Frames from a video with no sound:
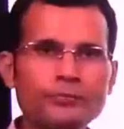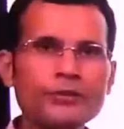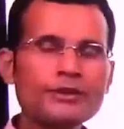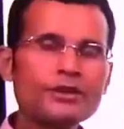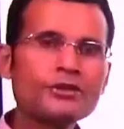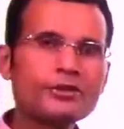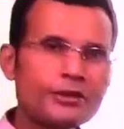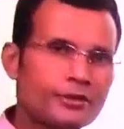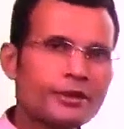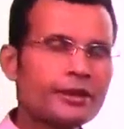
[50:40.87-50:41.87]
This is
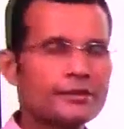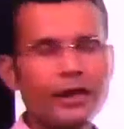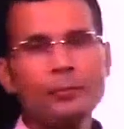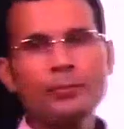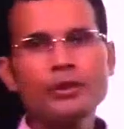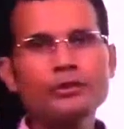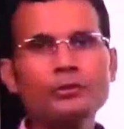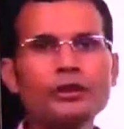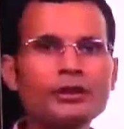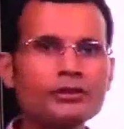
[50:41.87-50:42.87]
just an example
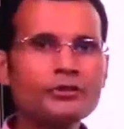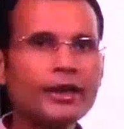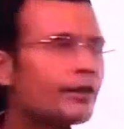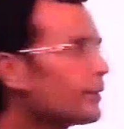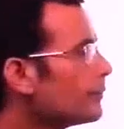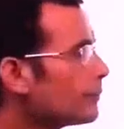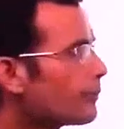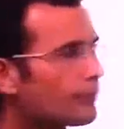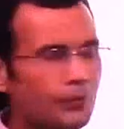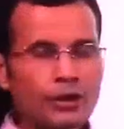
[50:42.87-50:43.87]
to illustrate
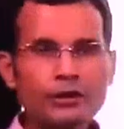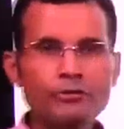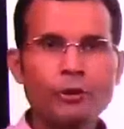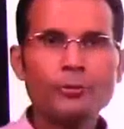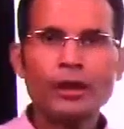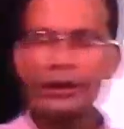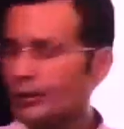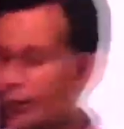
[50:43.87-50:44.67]
the formula.